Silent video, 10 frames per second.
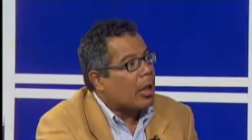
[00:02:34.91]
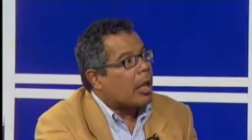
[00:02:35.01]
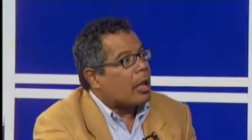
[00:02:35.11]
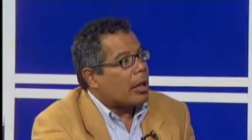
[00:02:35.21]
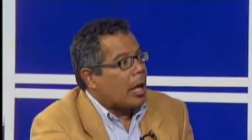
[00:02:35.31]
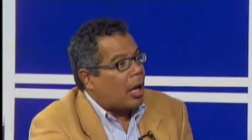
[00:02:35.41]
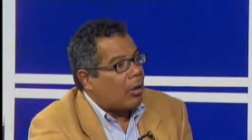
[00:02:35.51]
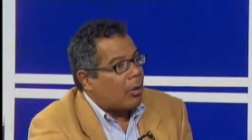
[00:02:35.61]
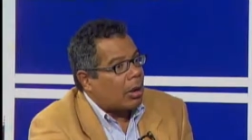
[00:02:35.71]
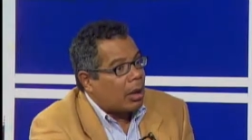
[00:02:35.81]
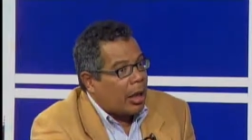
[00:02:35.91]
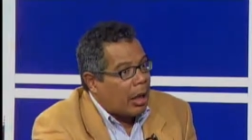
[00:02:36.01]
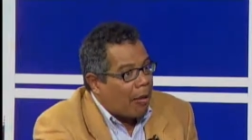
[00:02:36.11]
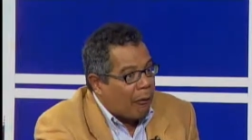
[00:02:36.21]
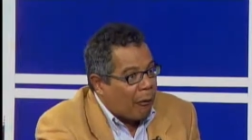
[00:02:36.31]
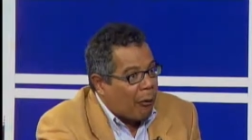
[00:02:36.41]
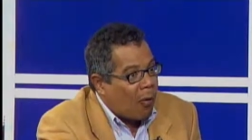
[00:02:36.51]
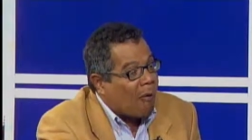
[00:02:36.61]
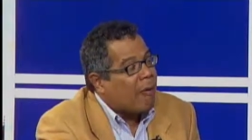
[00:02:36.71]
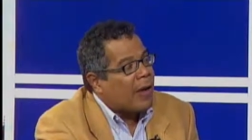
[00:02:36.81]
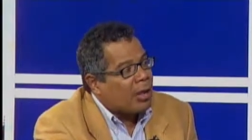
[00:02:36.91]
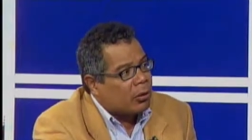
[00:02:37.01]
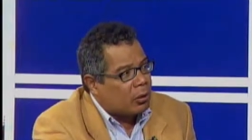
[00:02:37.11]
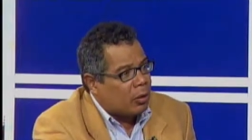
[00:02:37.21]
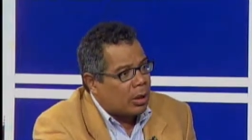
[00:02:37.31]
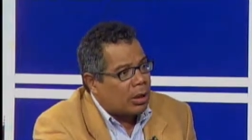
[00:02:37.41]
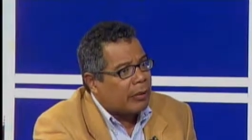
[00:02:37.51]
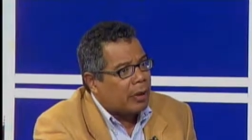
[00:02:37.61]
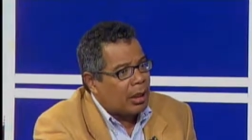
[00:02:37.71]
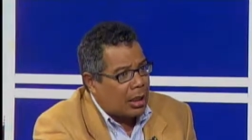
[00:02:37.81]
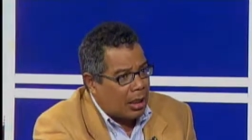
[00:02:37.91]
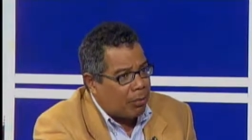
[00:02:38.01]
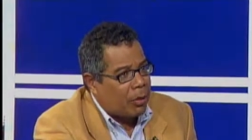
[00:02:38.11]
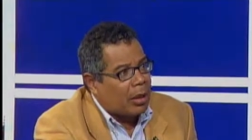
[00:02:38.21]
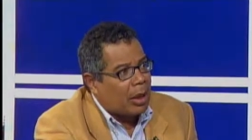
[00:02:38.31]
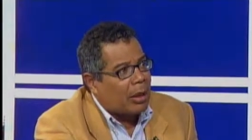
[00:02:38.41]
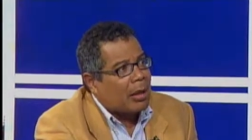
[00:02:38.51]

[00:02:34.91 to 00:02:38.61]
Now, for Venezuelans, and I'm going to